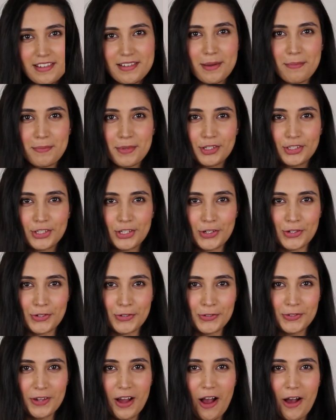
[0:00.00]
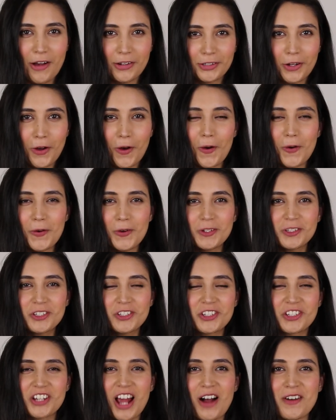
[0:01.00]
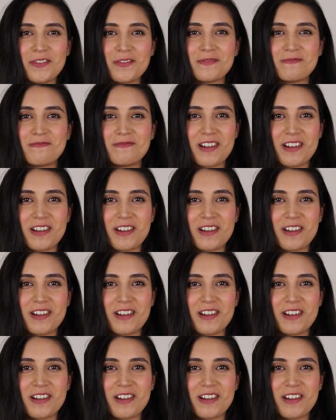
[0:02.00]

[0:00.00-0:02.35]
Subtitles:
Number 2, a cold shower